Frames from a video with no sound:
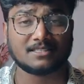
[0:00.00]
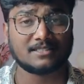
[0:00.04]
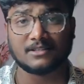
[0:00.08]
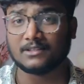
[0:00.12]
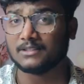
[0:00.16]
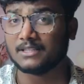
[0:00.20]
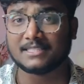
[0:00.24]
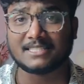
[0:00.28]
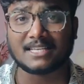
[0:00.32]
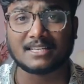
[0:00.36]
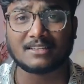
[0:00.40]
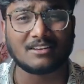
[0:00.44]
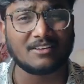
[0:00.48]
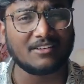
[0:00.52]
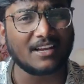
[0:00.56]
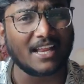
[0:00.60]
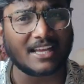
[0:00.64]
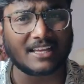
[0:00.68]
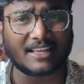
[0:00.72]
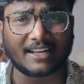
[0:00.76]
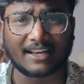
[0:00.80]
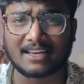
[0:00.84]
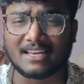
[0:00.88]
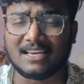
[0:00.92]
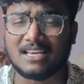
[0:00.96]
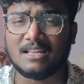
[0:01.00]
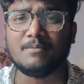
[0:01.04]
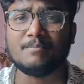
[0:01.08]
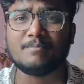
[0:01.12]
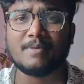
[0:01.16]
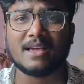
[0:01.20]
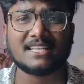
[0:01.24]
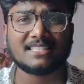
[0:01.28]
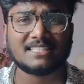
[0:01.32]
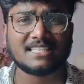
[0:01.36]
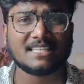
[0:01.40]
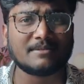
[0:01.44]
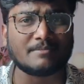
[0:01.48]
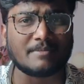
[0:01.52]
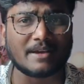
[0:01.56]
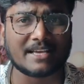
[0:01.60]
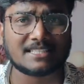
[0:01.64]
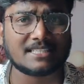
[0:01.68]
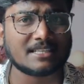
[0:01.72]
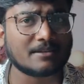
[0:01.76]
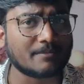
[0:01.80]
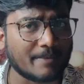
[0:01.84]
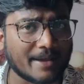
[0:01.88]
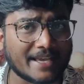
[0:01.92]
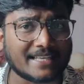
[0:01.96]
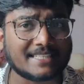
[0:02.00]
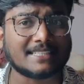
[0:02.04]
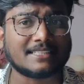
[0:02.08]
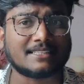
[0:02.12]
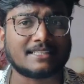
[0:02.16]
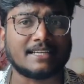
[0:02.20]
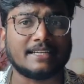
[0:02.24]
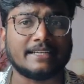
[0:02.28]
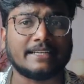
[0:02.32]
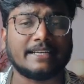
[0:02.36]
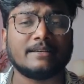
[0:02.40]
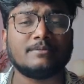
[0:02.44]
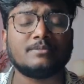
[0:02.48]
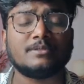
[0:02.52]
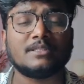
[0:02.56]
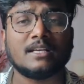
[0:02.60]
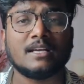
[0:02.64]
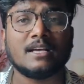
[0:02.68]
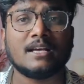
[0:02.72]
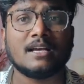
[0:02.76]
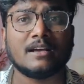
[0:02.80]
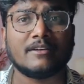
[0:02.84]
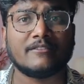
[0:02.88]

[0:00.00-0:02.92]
So these are like really basic three tips